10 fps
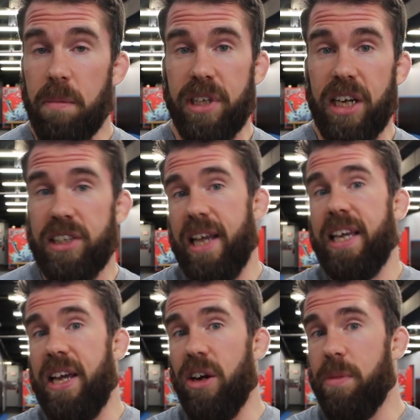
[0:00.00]
but they just
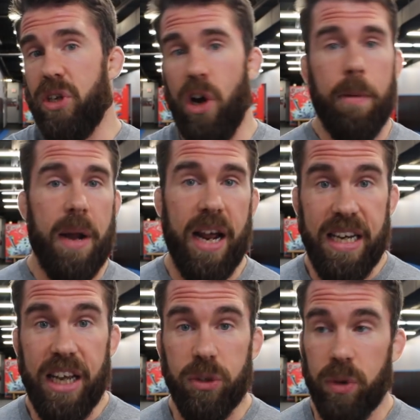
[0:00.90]
like to hear me talk about
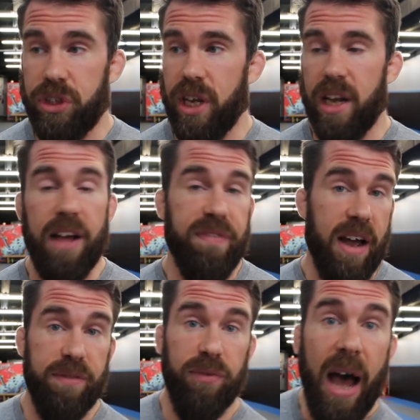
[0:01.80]
ideas, which again, I
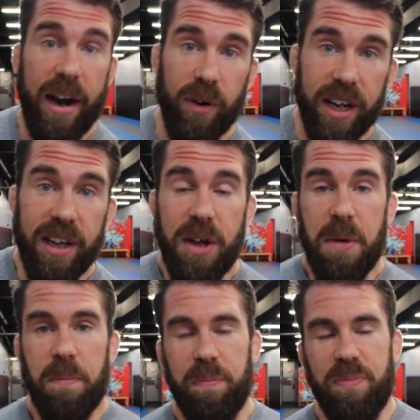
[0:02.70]
find flattering.
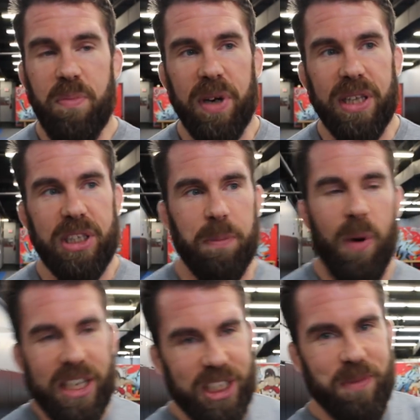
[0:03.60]
But it
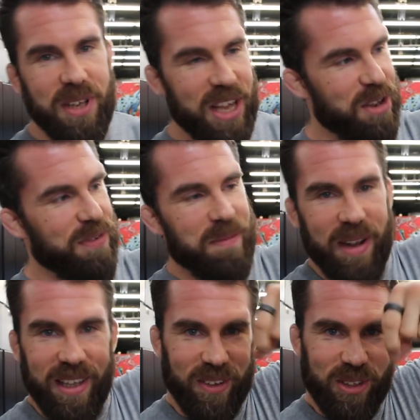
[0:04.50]
surprises me that you found
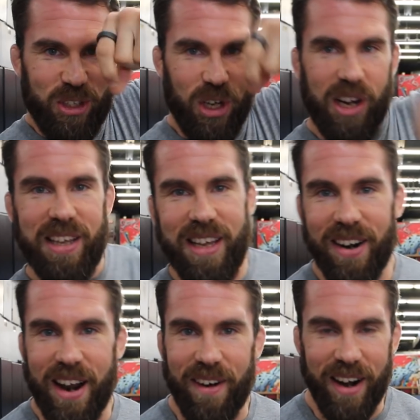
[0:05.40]
my little chunk of the
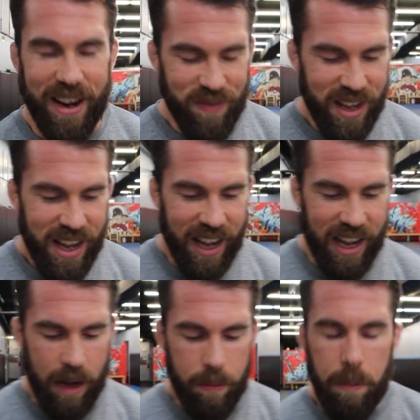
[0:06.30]
internet, right?
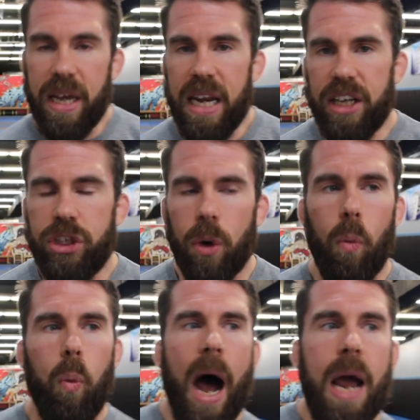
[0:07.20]
But getting into
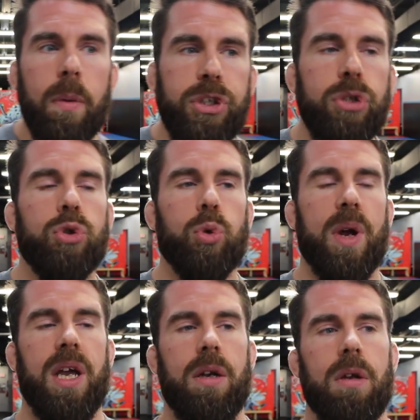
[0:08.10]
it, why would you
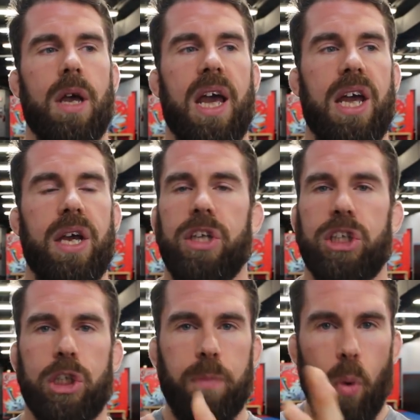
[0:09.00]
train a
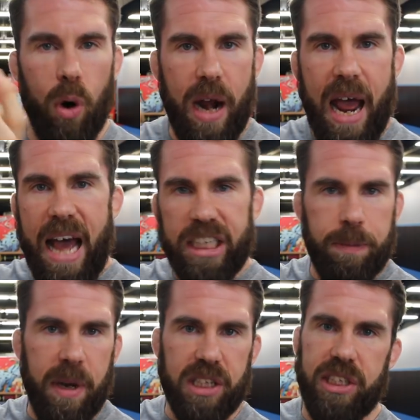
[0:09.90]
sport
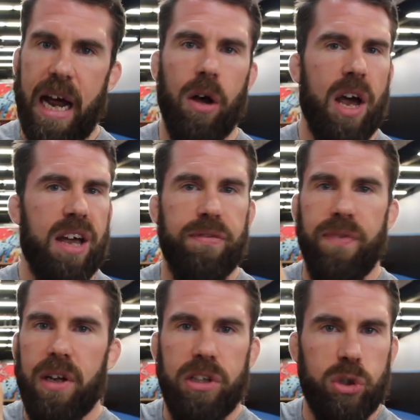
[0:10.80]
aspect style, a
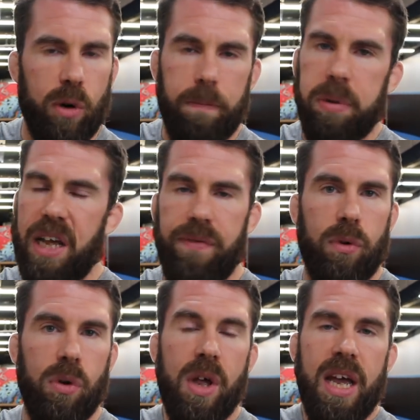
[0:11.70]
fun sort of
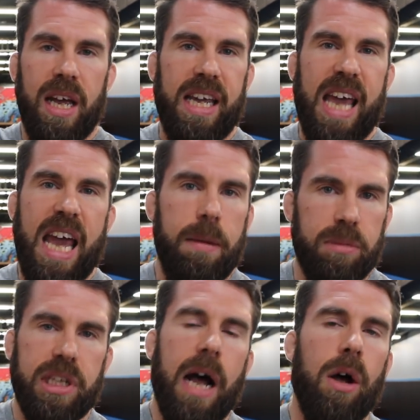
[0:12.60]
playful
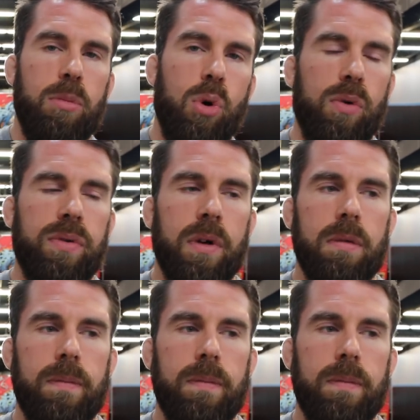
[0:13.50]
game style move